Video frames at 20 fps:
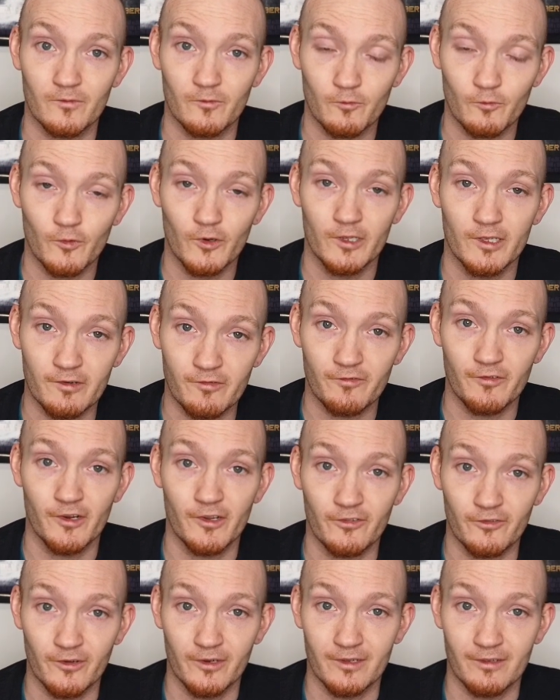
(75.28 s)
really
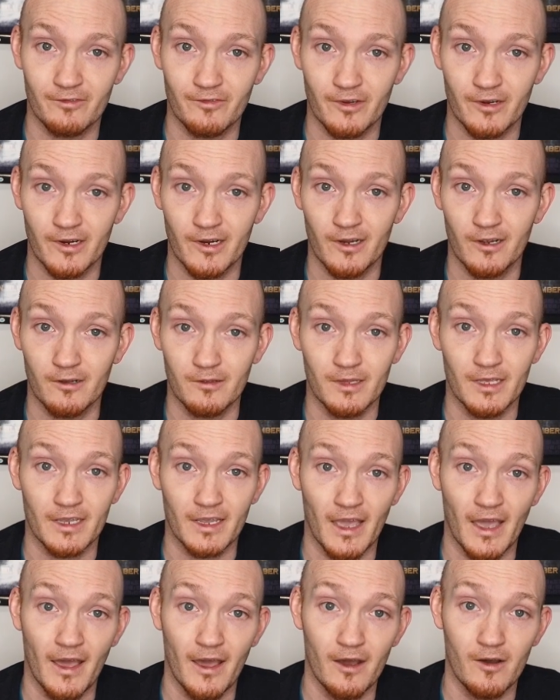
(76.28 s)
frustrating to figure out
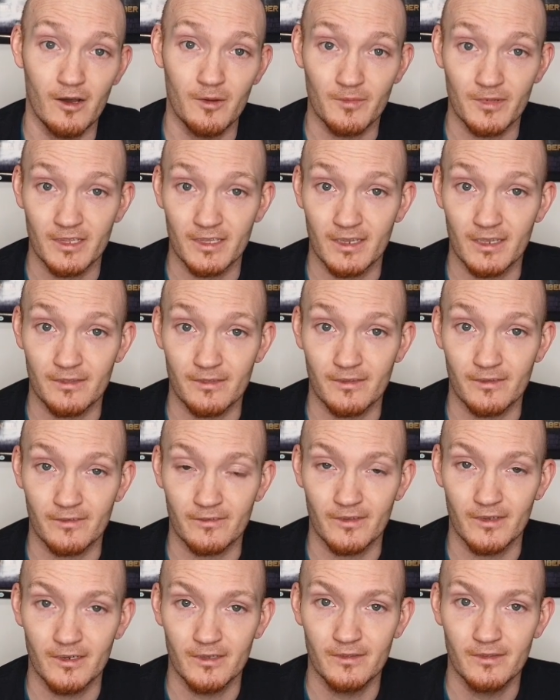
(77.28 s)
like how I'm going to get
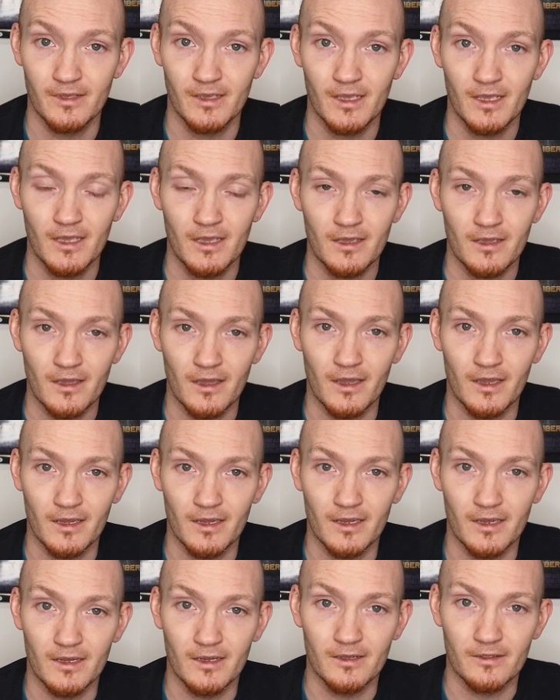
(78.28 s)
this done.
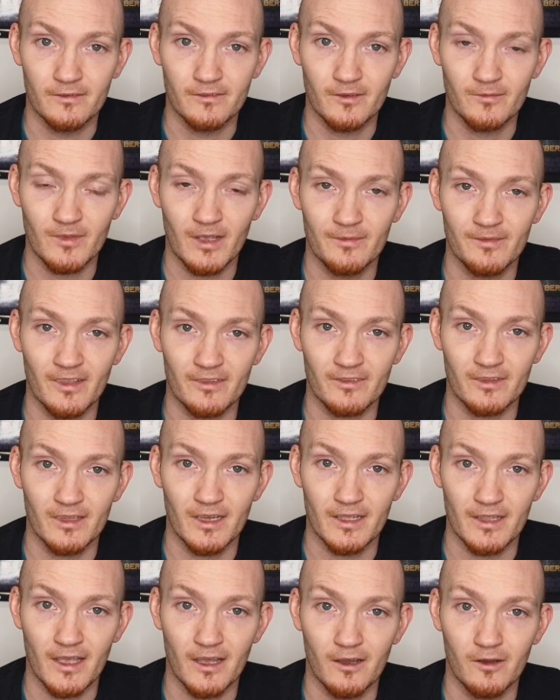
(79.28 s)
And sometimes that's a
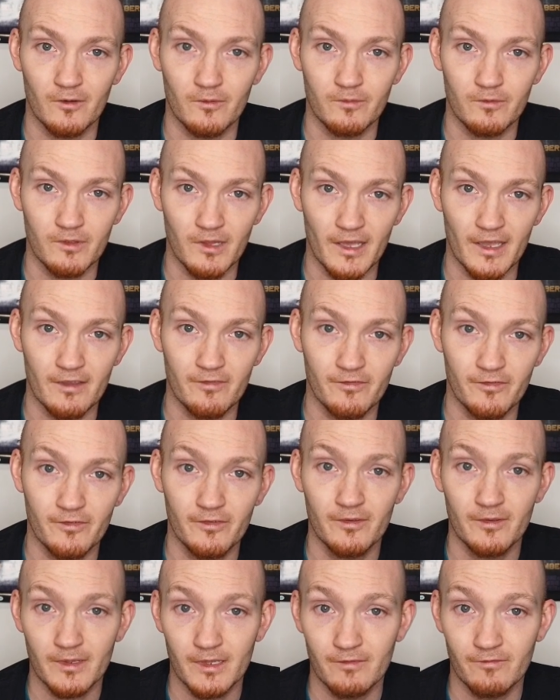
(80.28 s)
lot how
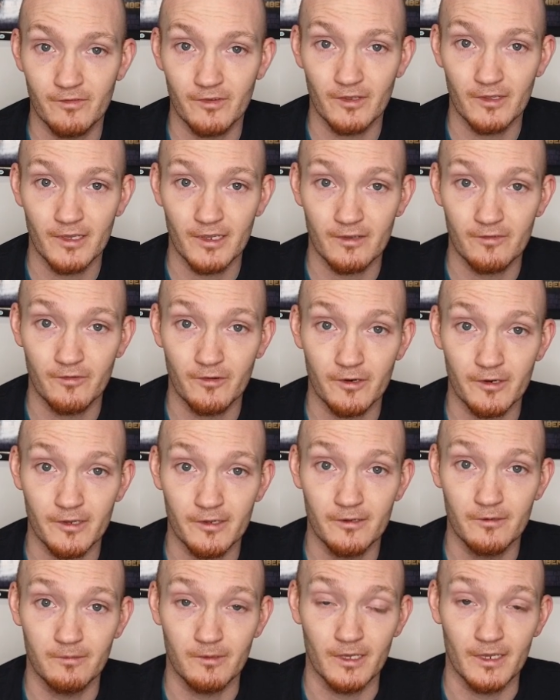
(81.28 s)
life can feel like for
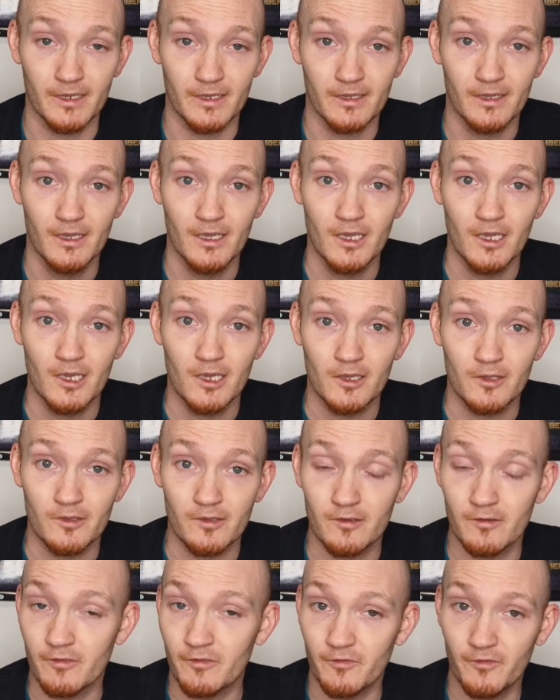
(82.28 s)
you. Like
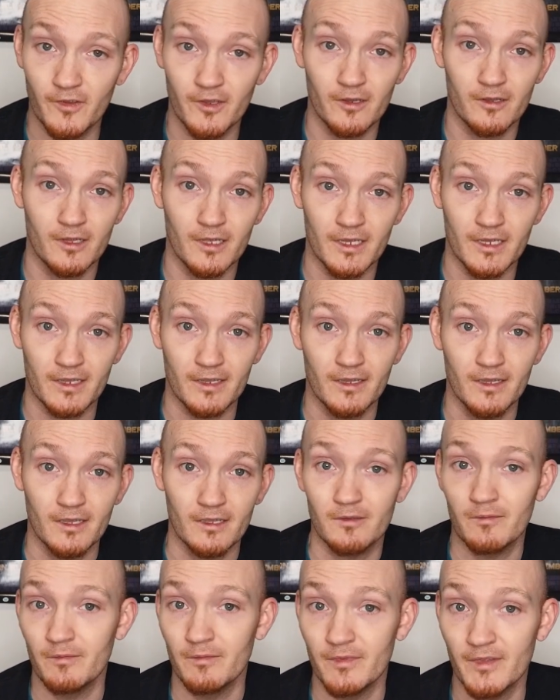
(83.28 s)
you feel like
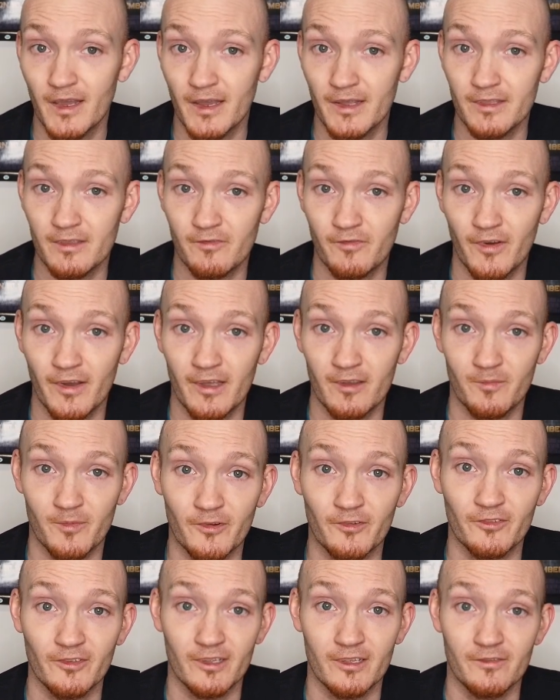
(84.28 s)

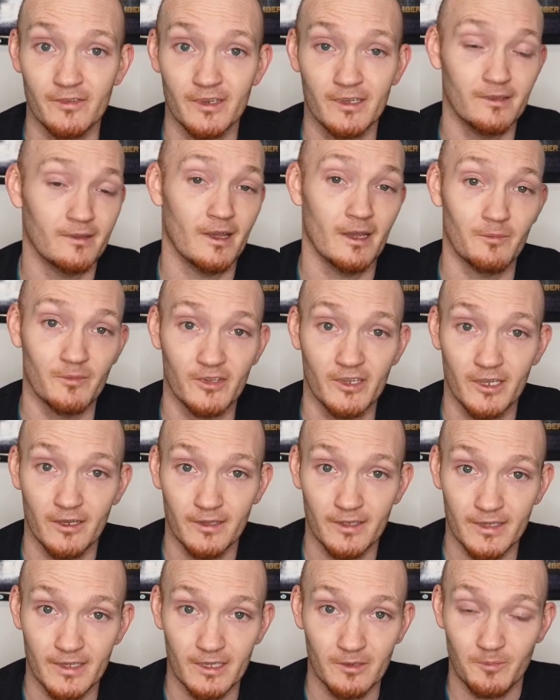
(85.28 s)
95% of it, I'm
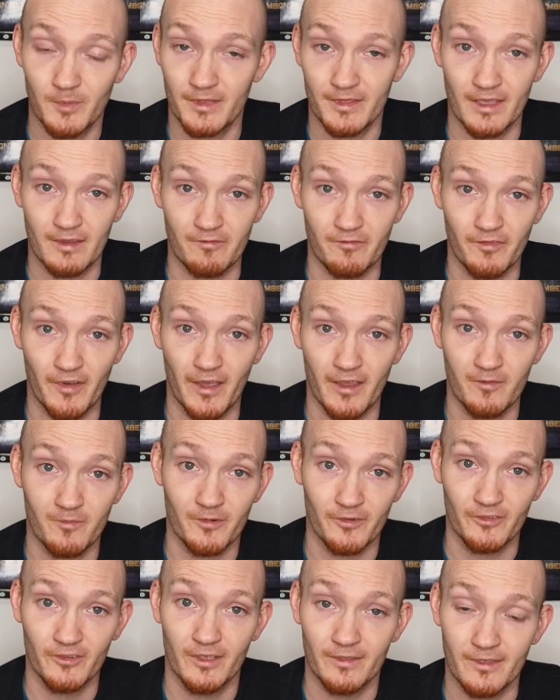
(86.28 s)
killing it, but that
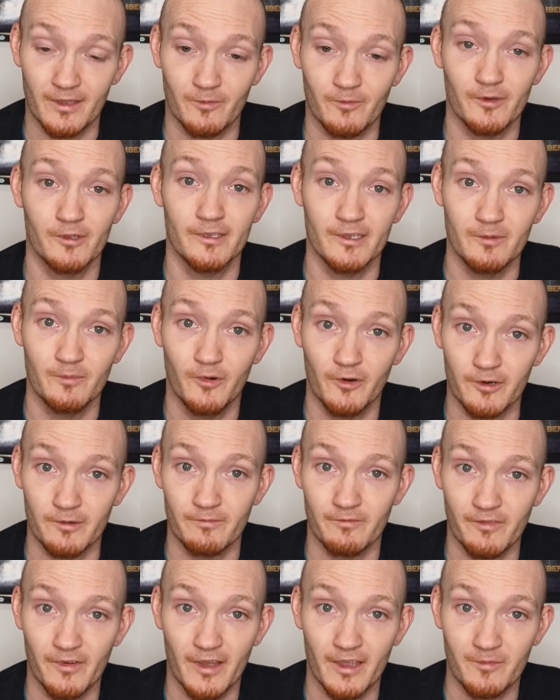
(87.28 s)
5%, that really
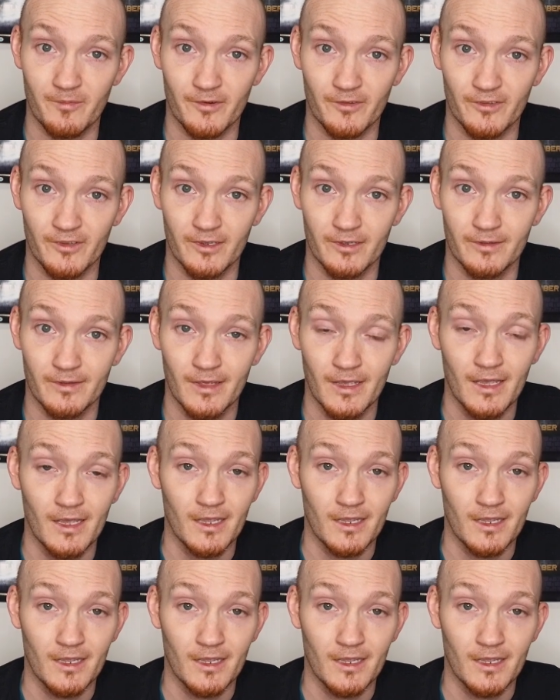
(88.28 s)
important 5%,